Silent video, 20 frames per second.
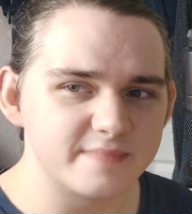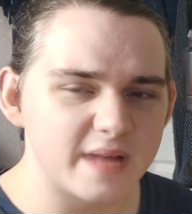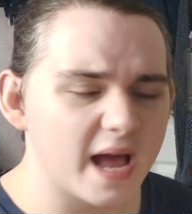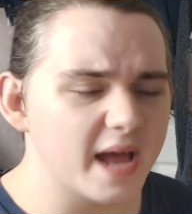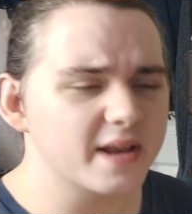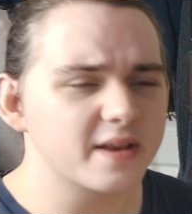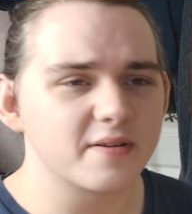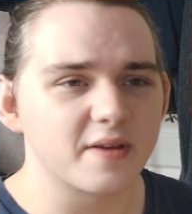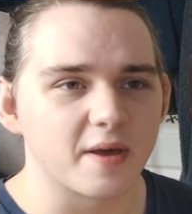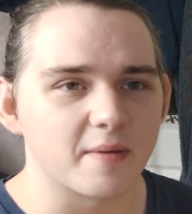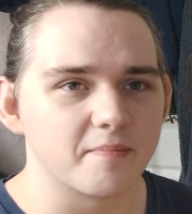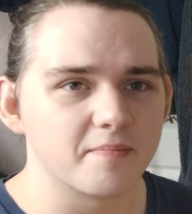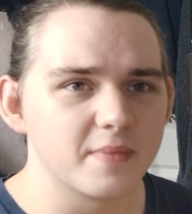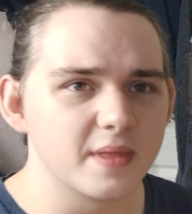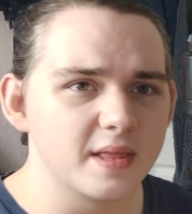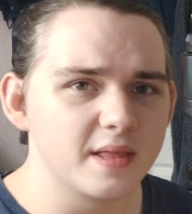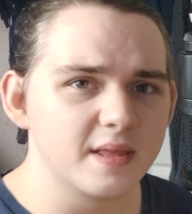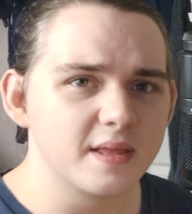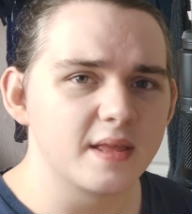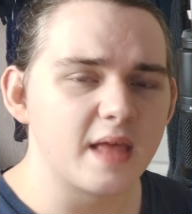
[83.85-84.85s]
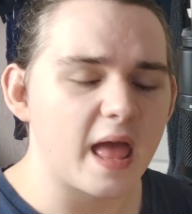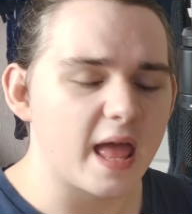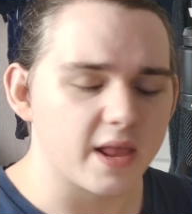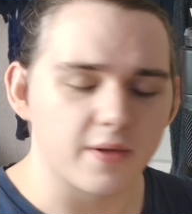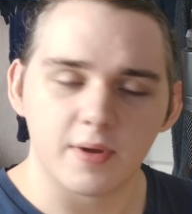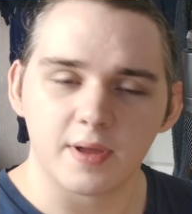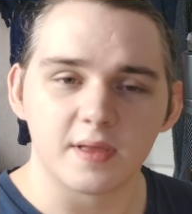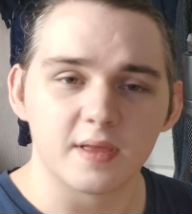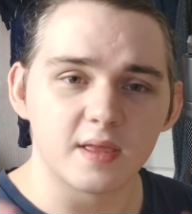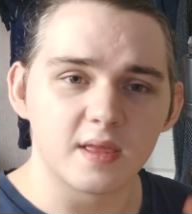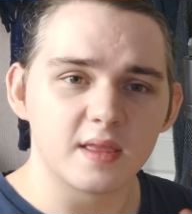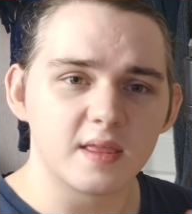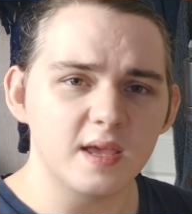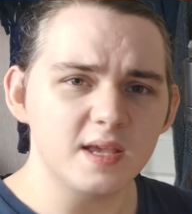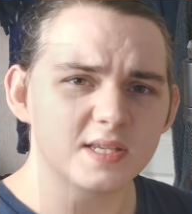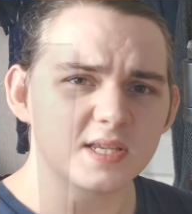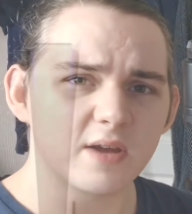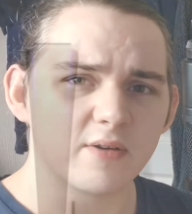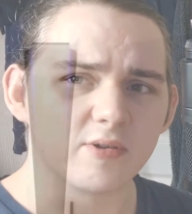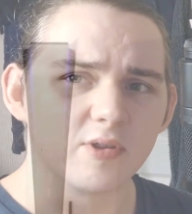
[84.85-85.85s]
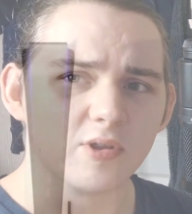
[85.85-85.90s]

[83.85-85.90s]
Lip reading: I don't know. Anyway, here's how it